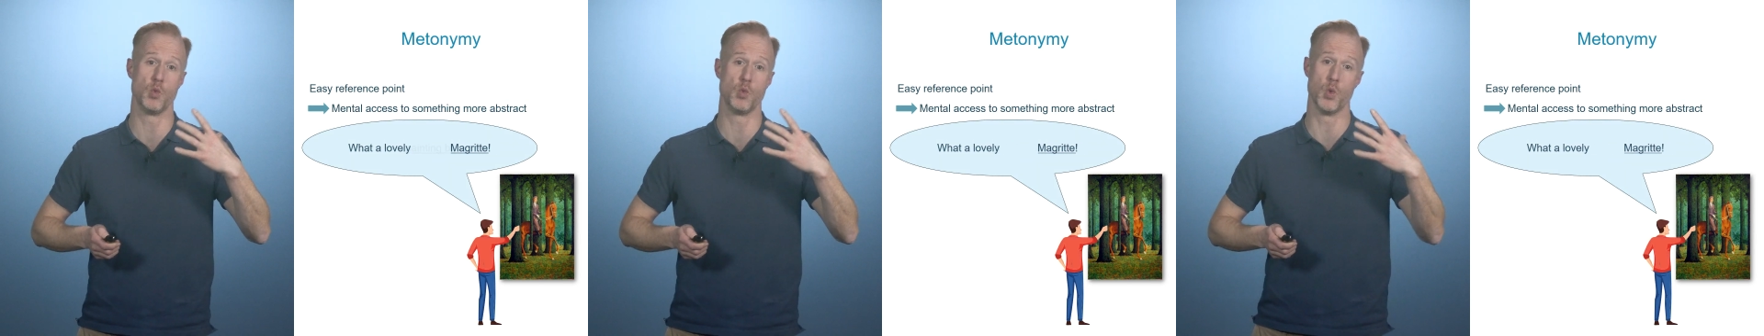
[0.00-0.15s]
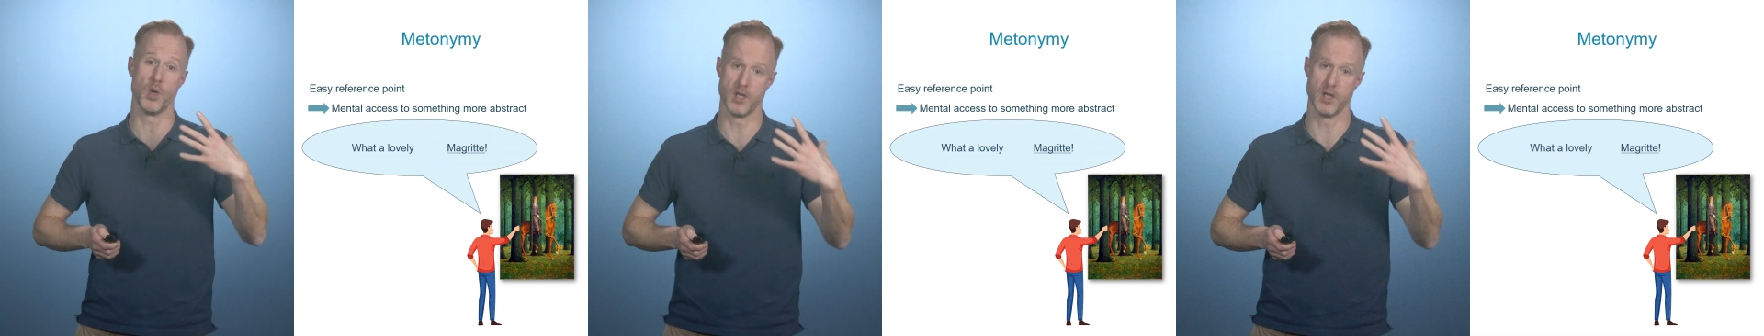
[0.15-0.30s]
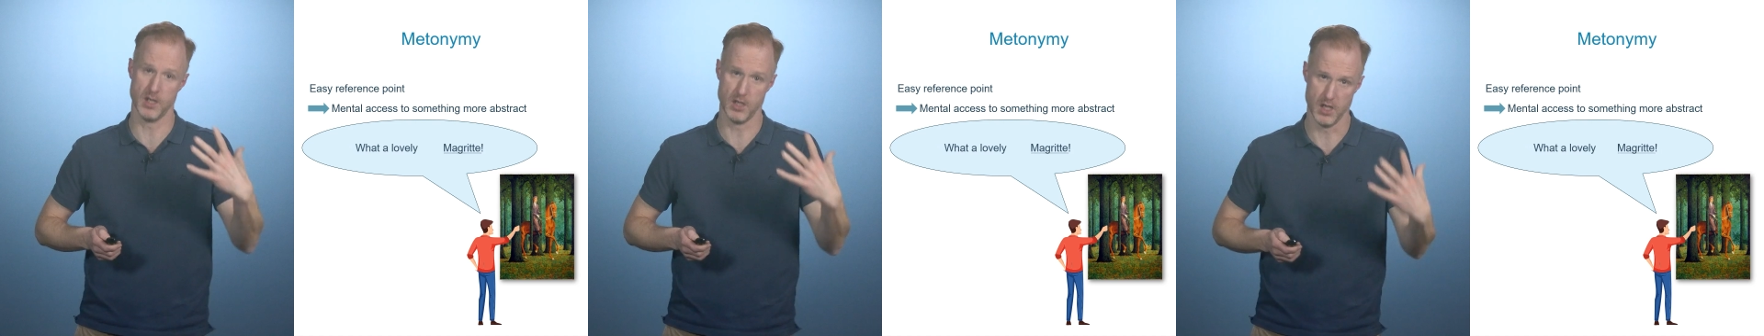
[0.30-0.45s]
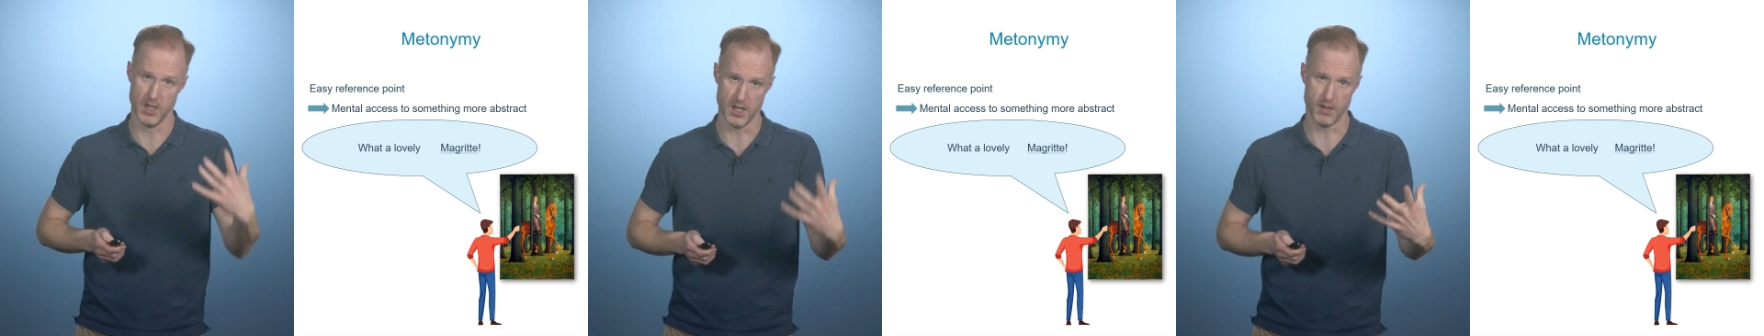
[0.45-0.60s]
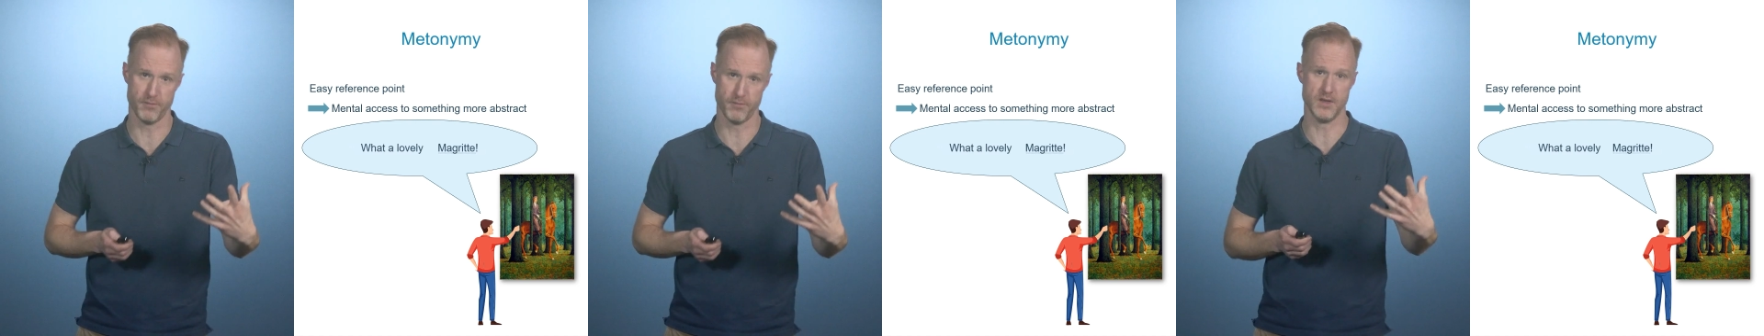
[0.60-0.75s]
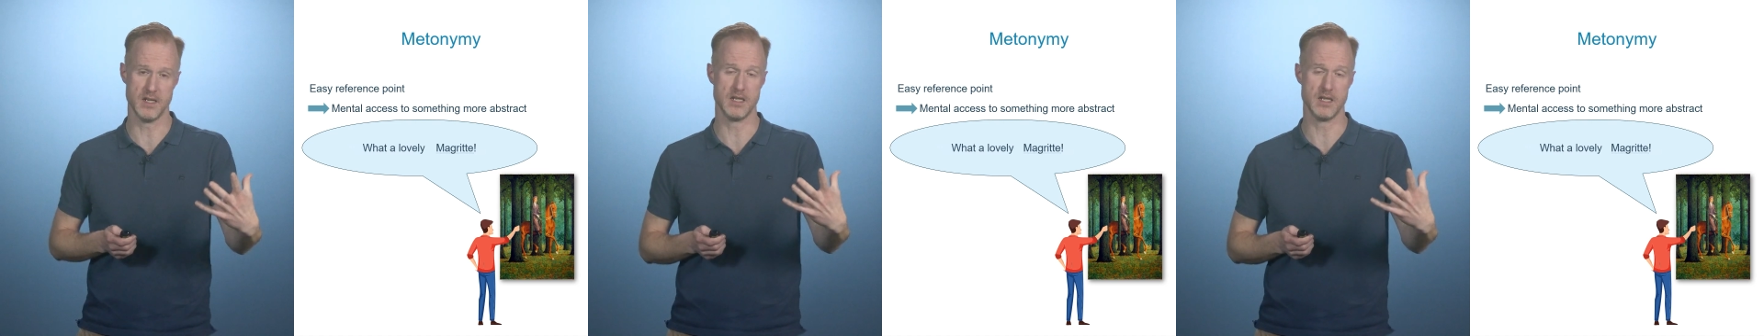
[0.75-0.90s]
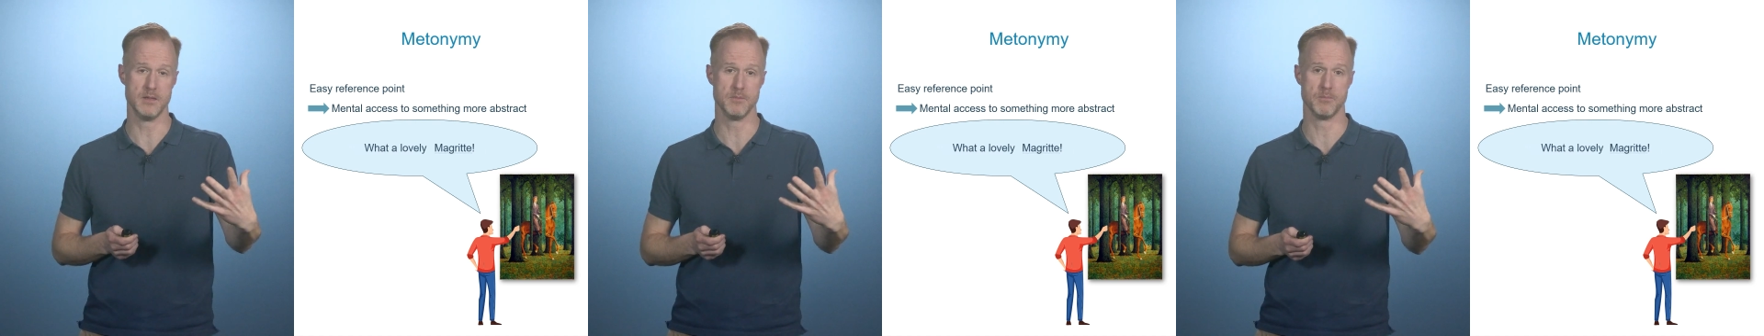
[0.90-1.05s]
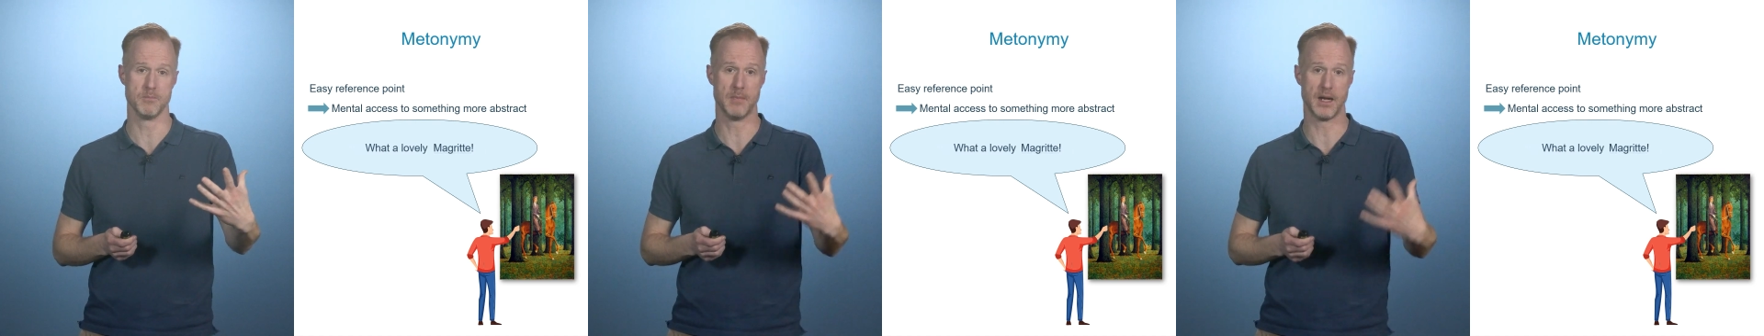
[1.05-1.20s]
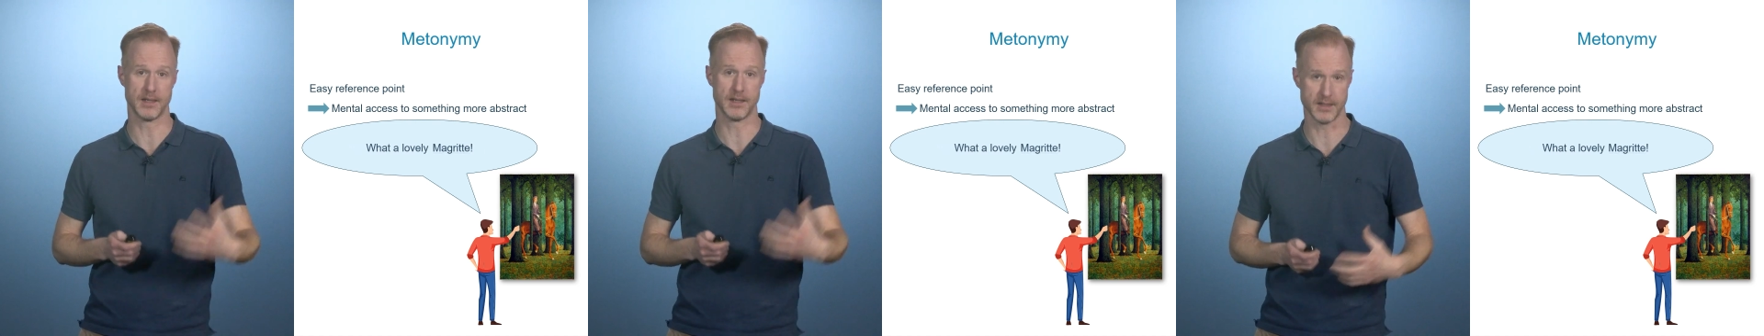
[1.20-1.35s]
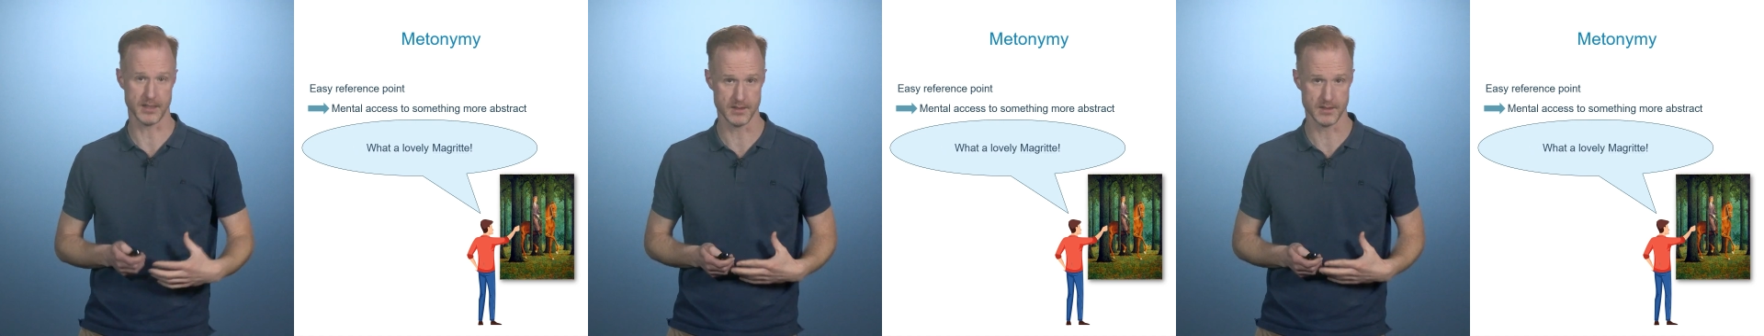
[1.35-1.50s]
what a lovely
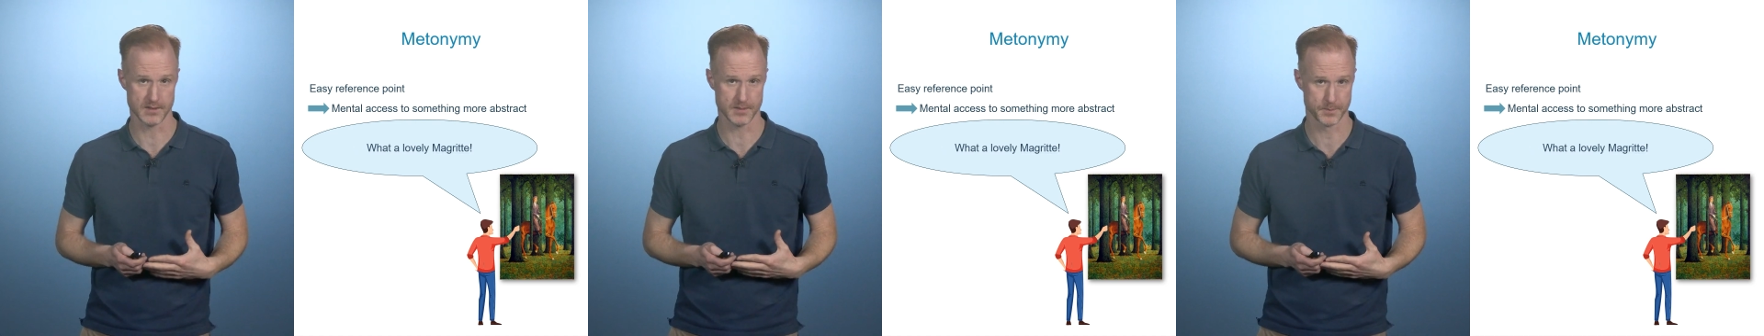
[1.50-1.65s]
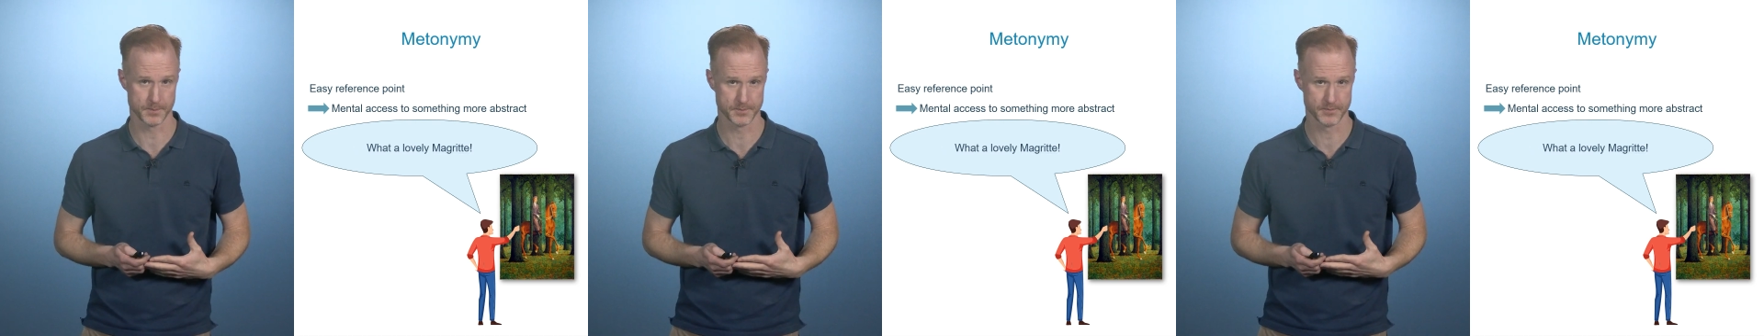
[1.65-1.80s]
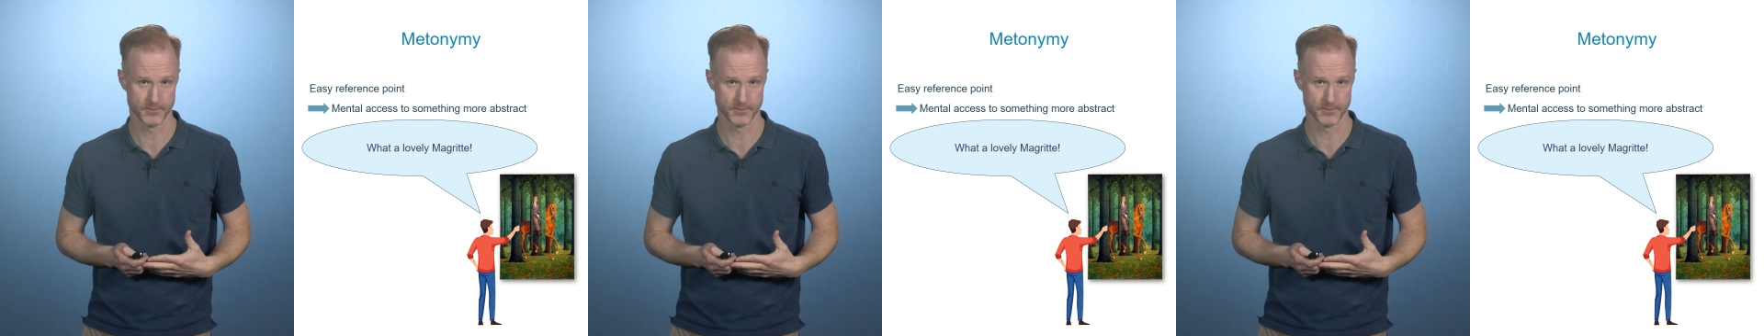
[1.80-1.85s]
Magritte.